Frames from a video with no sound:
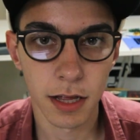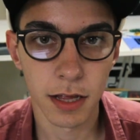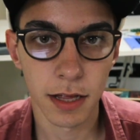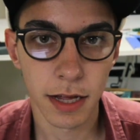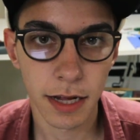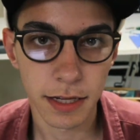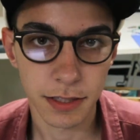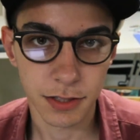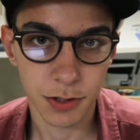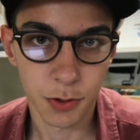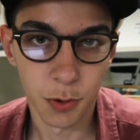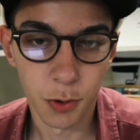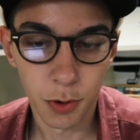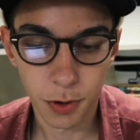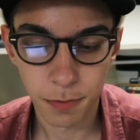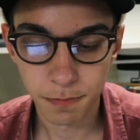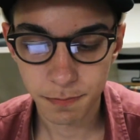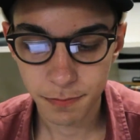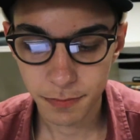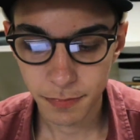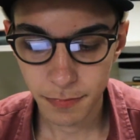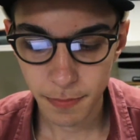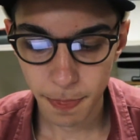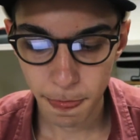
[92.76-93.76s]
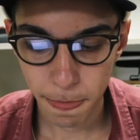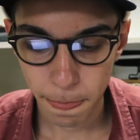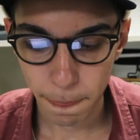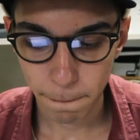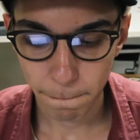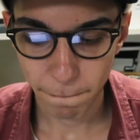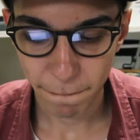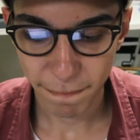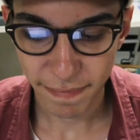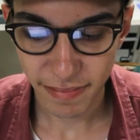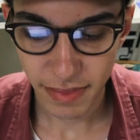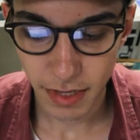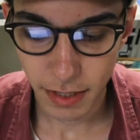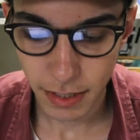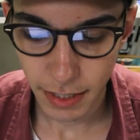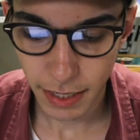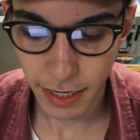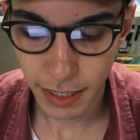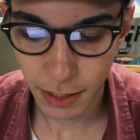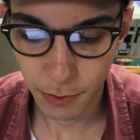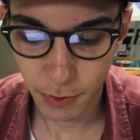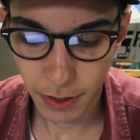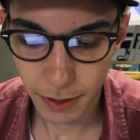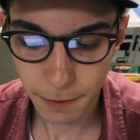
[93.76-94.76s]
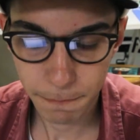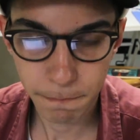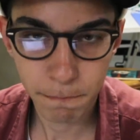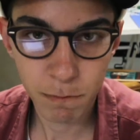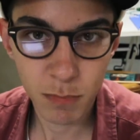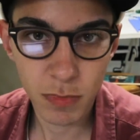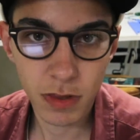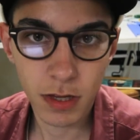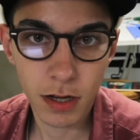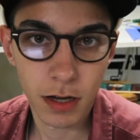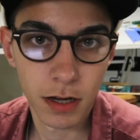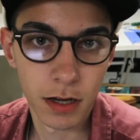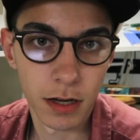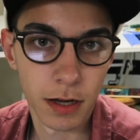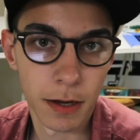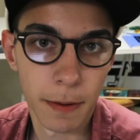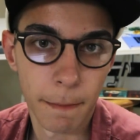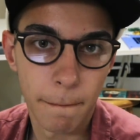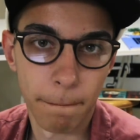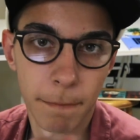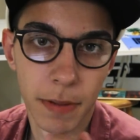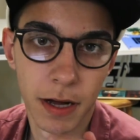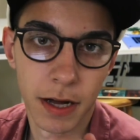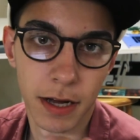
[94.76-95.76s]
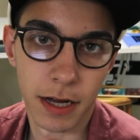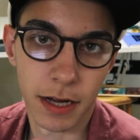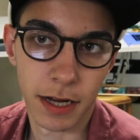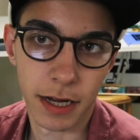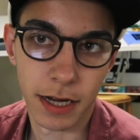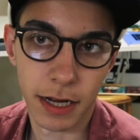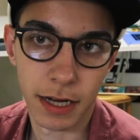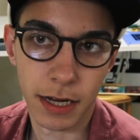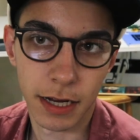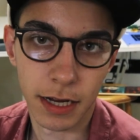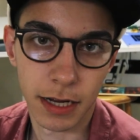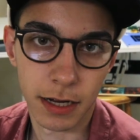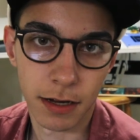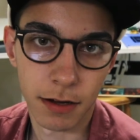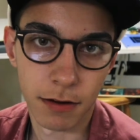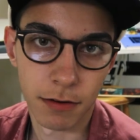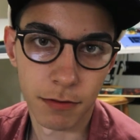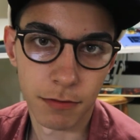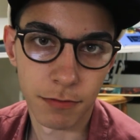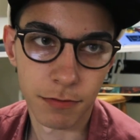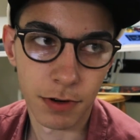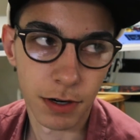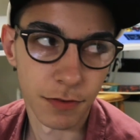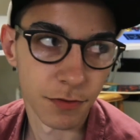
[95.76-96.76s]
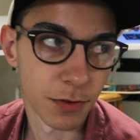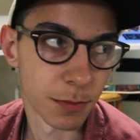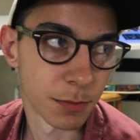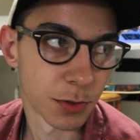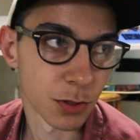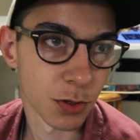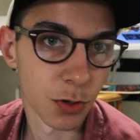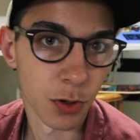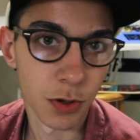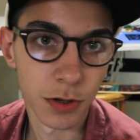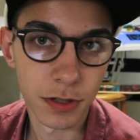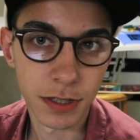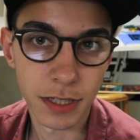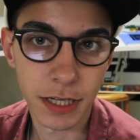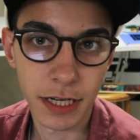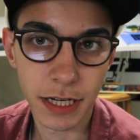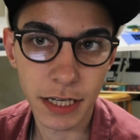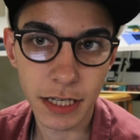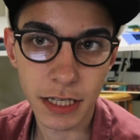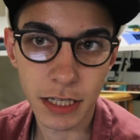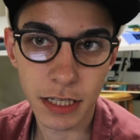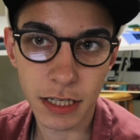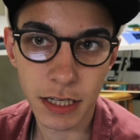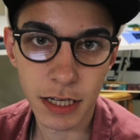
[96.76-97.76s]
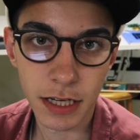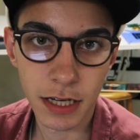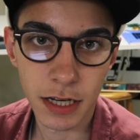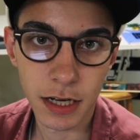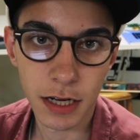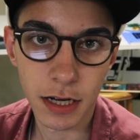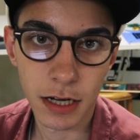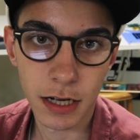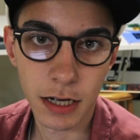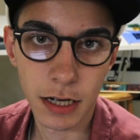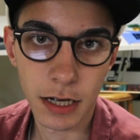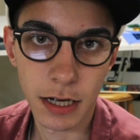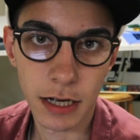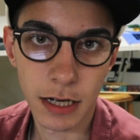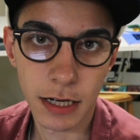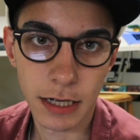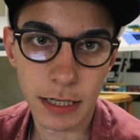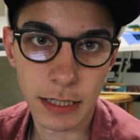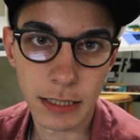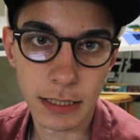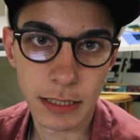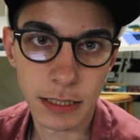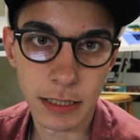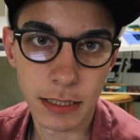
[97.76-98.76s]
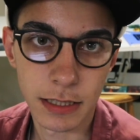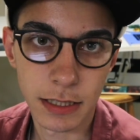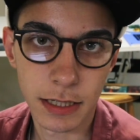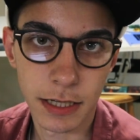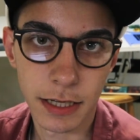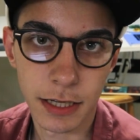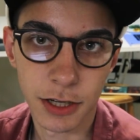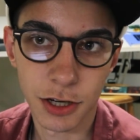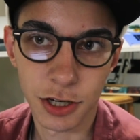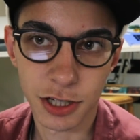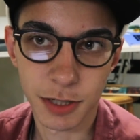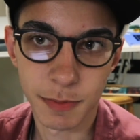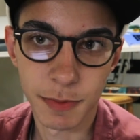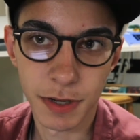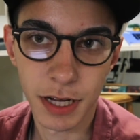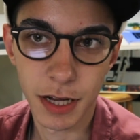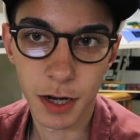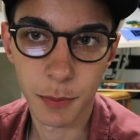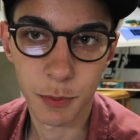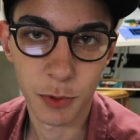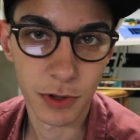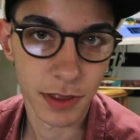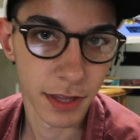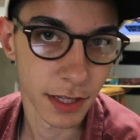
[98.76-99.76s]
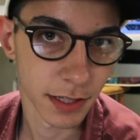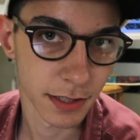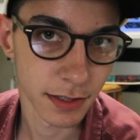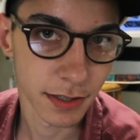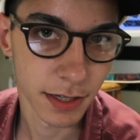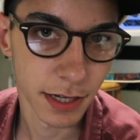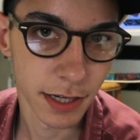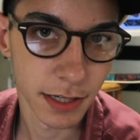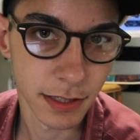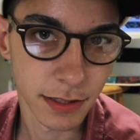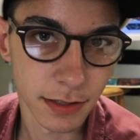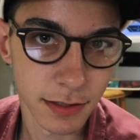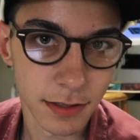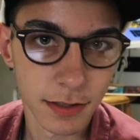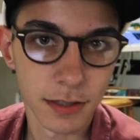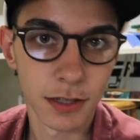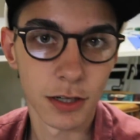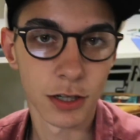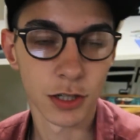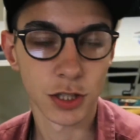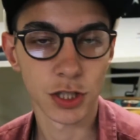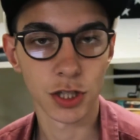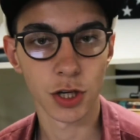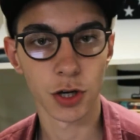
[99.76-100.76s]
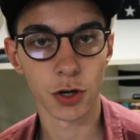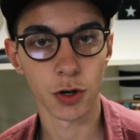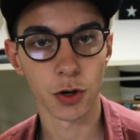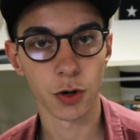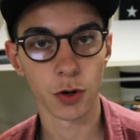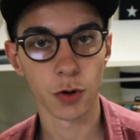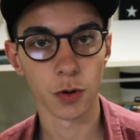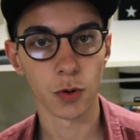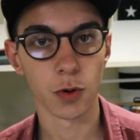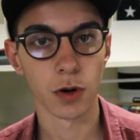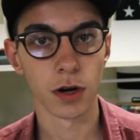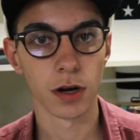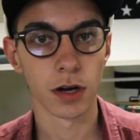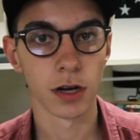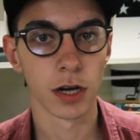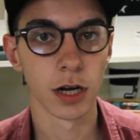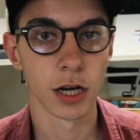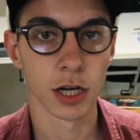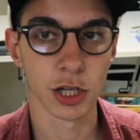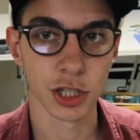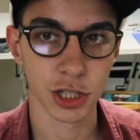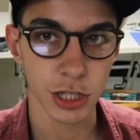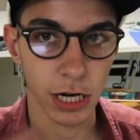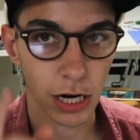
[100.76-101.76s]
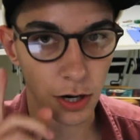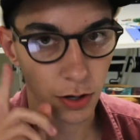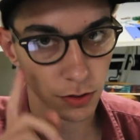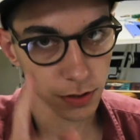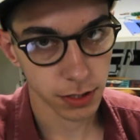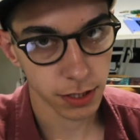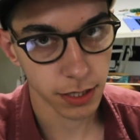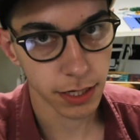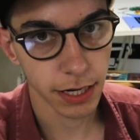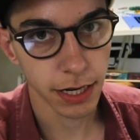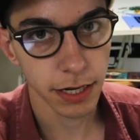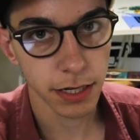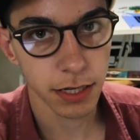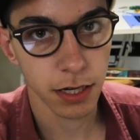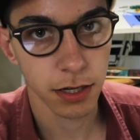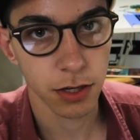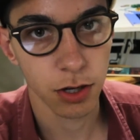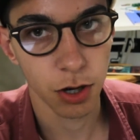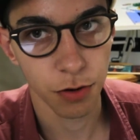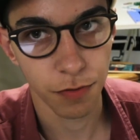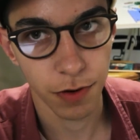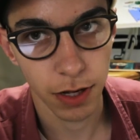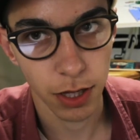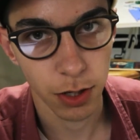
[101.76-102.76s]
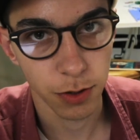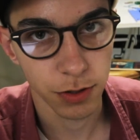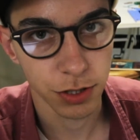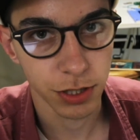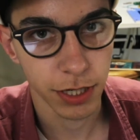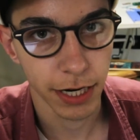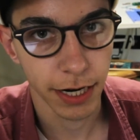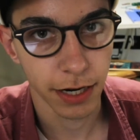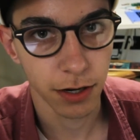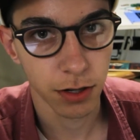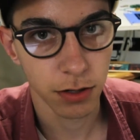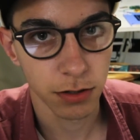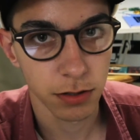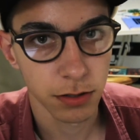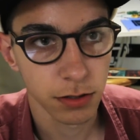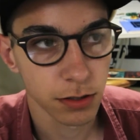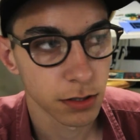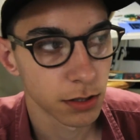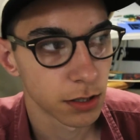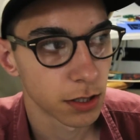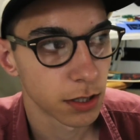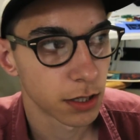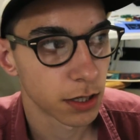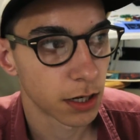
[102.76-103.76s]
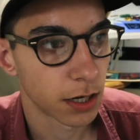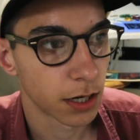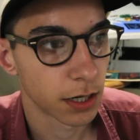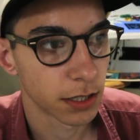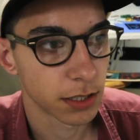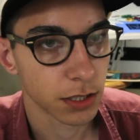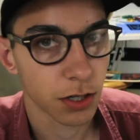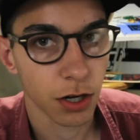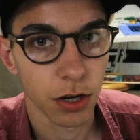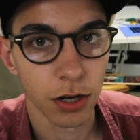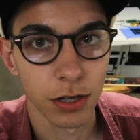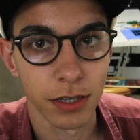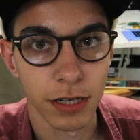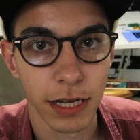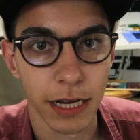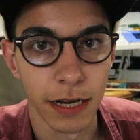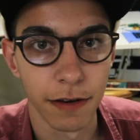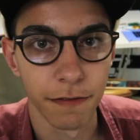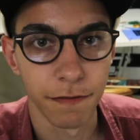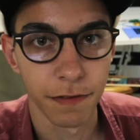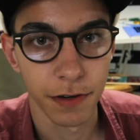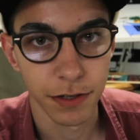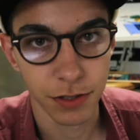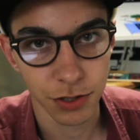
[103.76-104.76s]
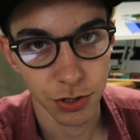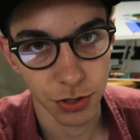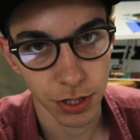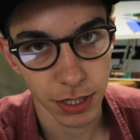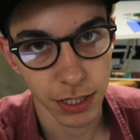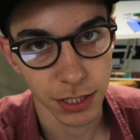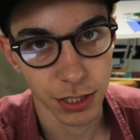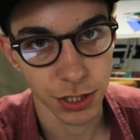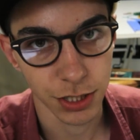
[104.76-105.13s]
that's cool. Anyway, my friend from school, Nick, uh, he hooked me up with this lens. So shout out to Nick. Go follow his channel. Uh, it's called Infantry